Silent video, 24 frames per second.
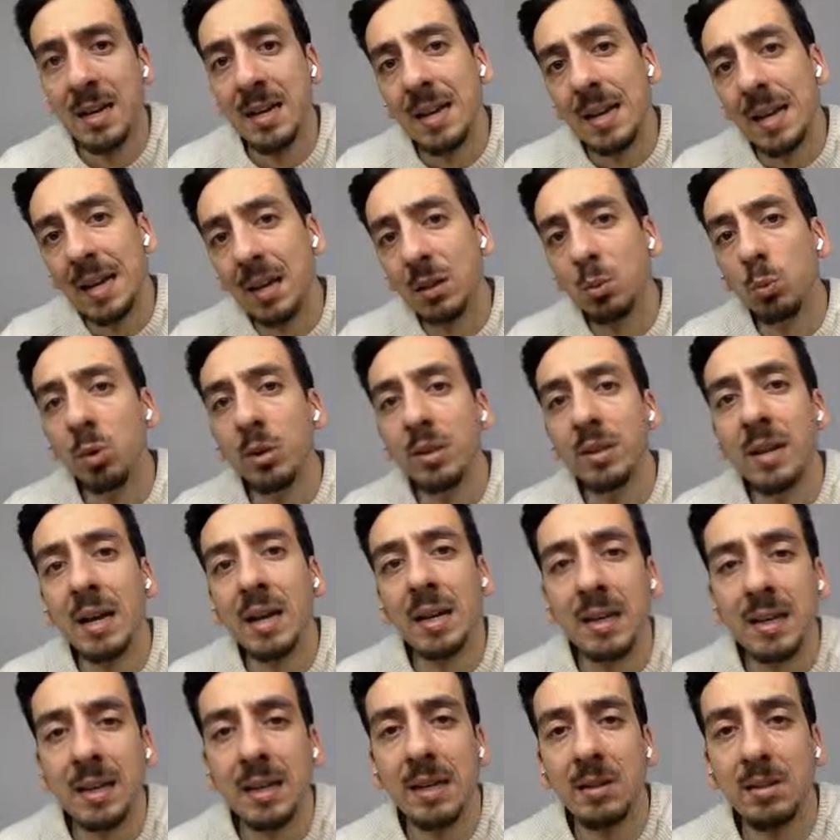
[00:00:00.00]
It will then
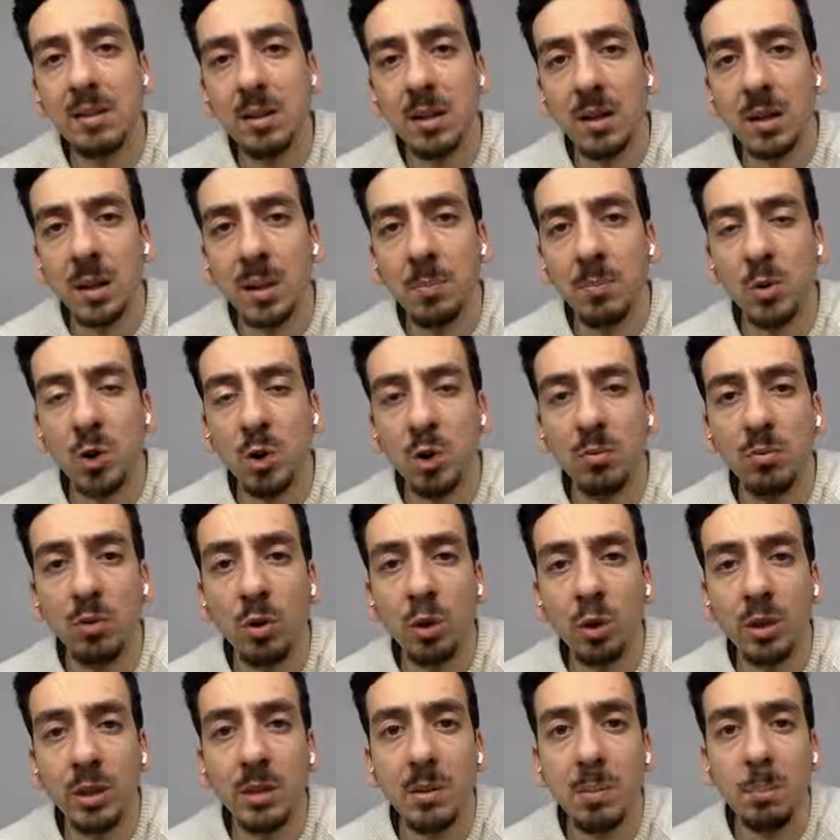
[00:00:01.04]
get
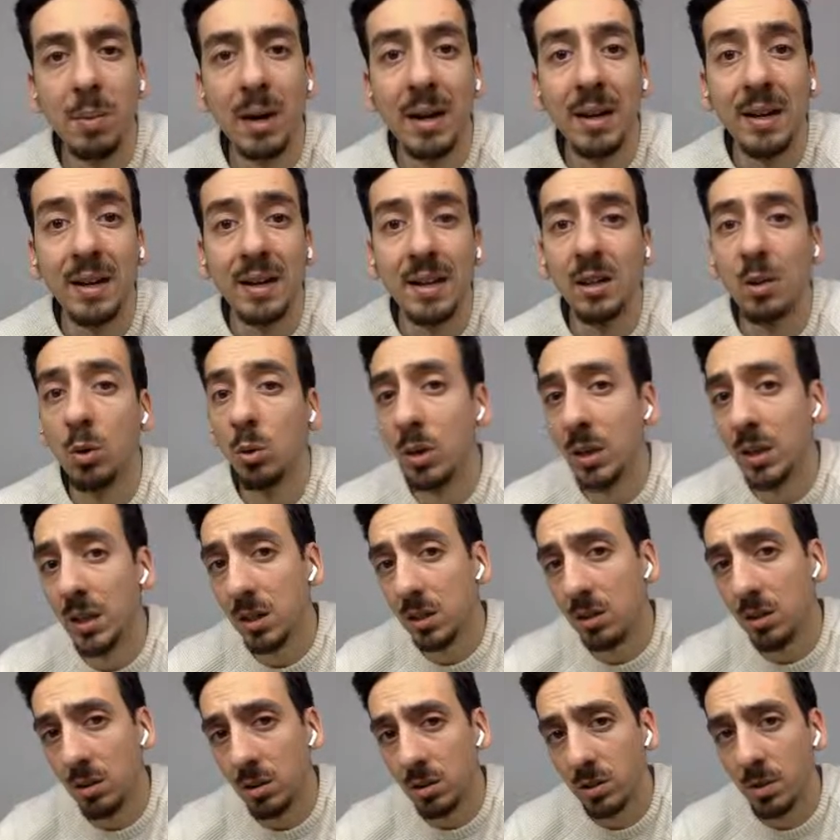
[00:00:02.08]
converted by a credit
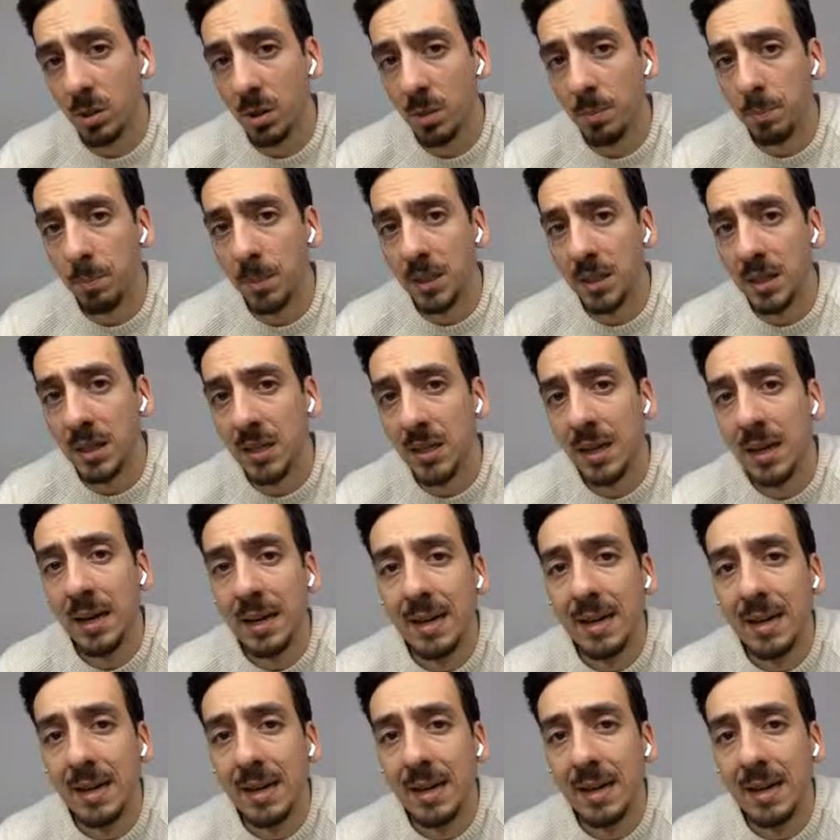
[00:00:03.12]
card company.